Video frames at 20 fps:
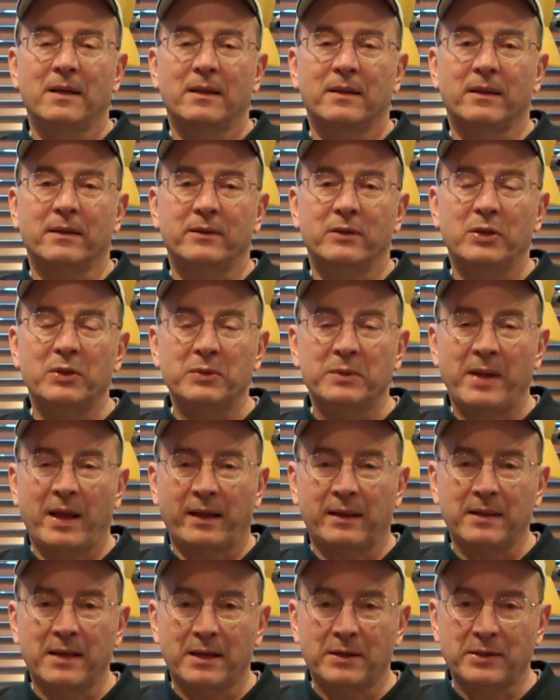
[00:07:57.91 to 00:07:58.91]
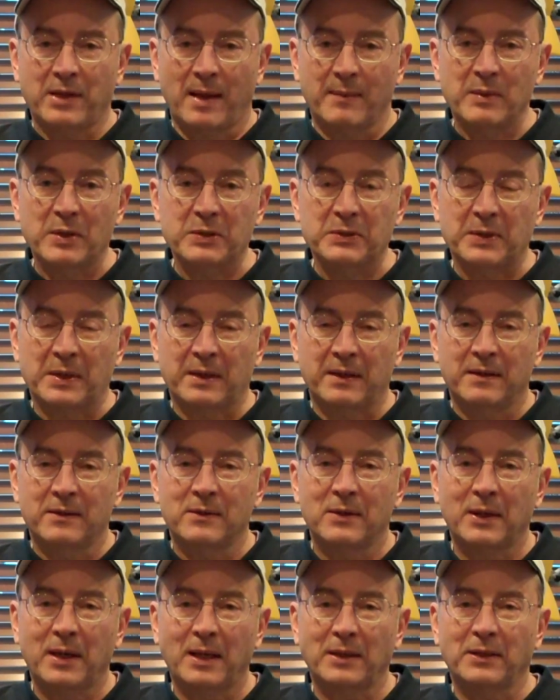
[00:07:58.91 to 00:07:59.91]
the two techniques I'm using
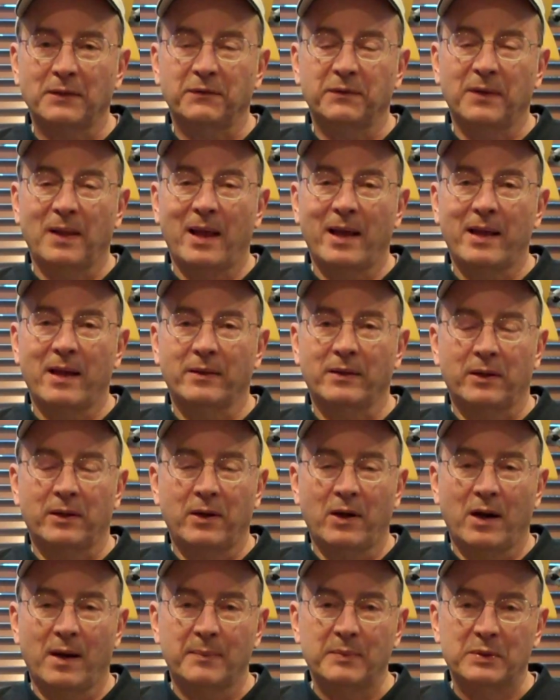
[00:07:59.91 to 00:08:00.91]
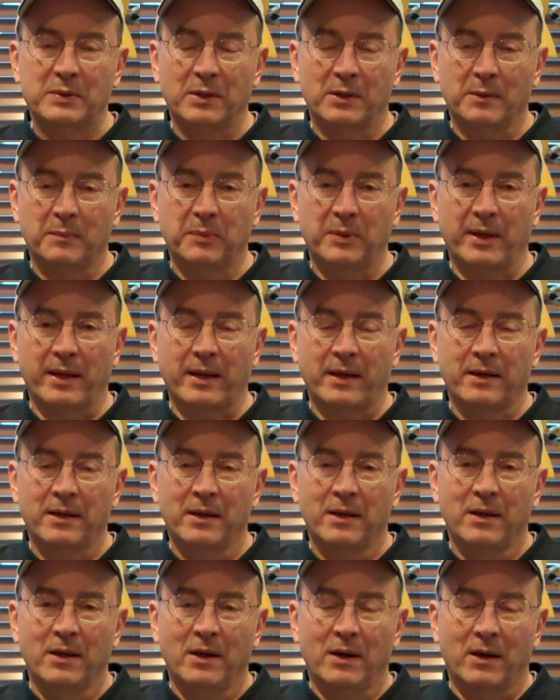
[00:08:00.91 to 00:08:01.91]
to get the fly carp's dinner plate
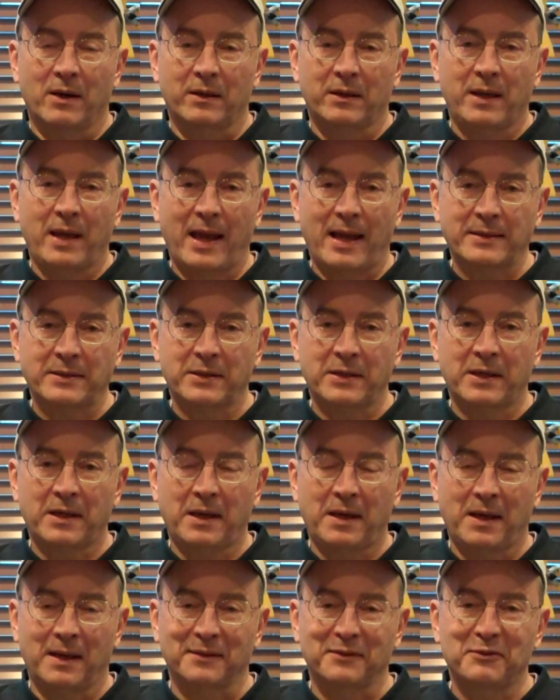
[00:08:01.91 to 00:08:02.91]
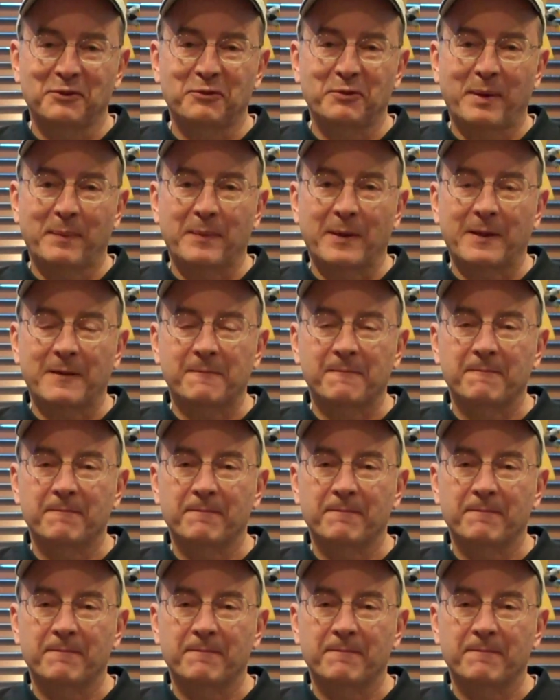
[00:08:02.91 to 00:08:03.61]
are casting and stripping.